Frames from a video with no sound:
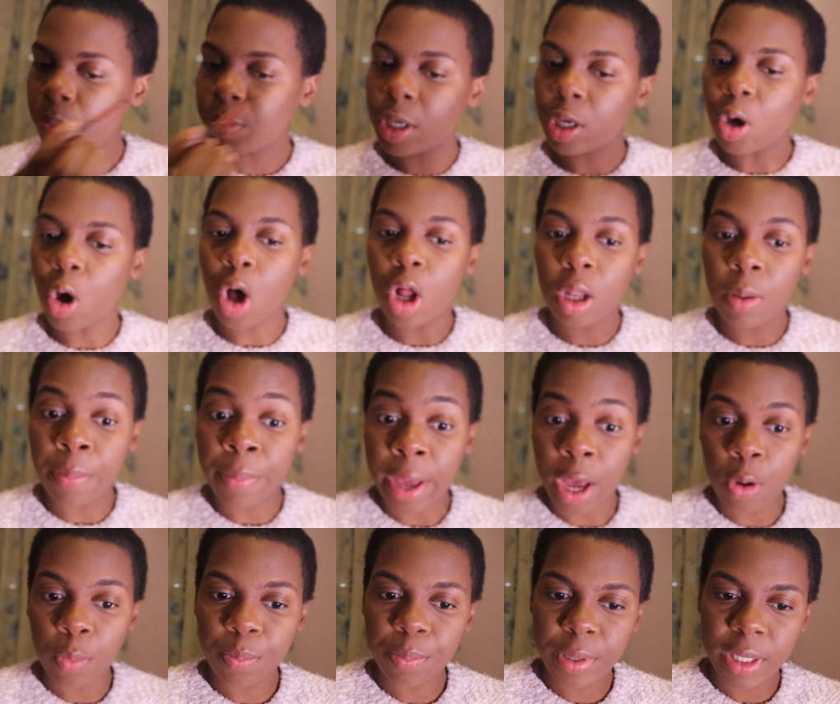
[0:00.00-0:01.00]
being all
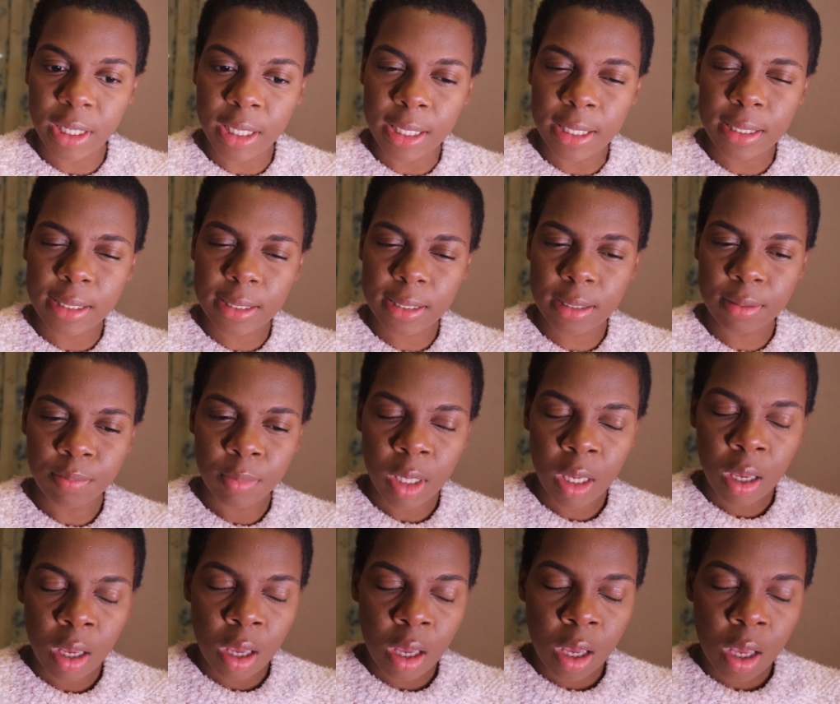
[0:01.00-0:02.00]
about peace
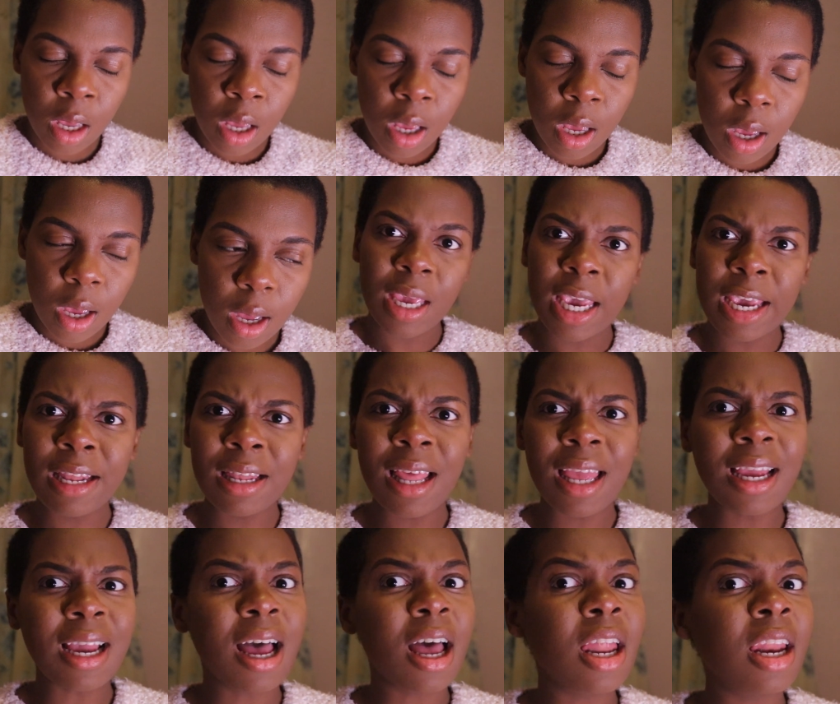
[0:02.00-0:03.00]
in
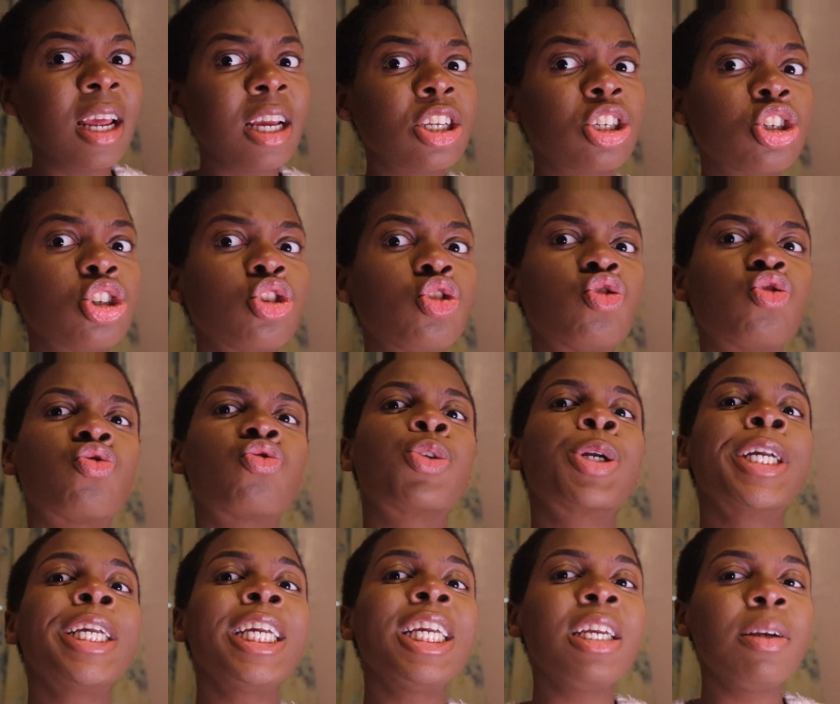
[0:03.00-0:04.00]
like an
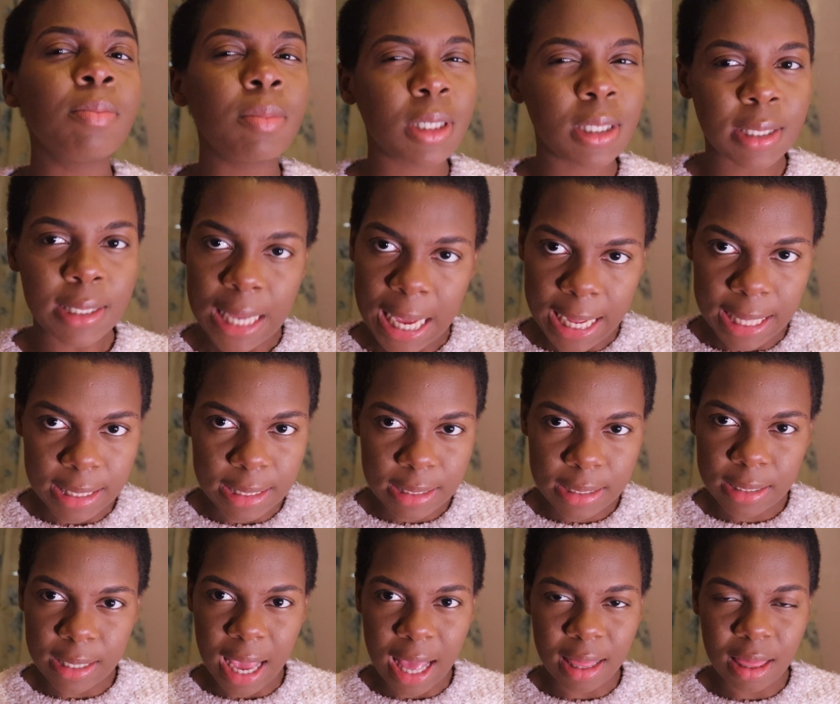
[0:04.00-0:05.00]
extreme
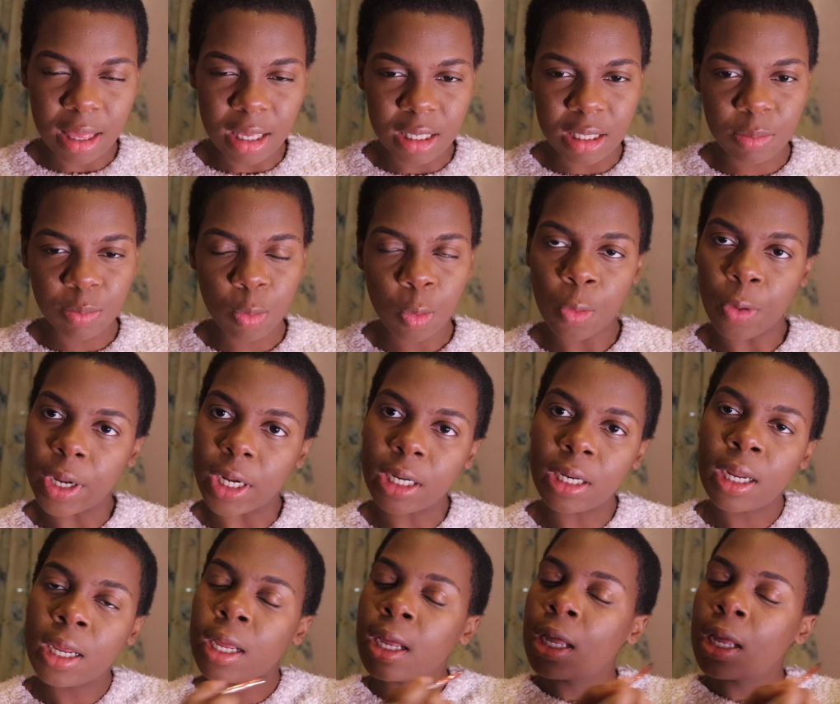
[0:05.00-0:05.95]
sense at this point.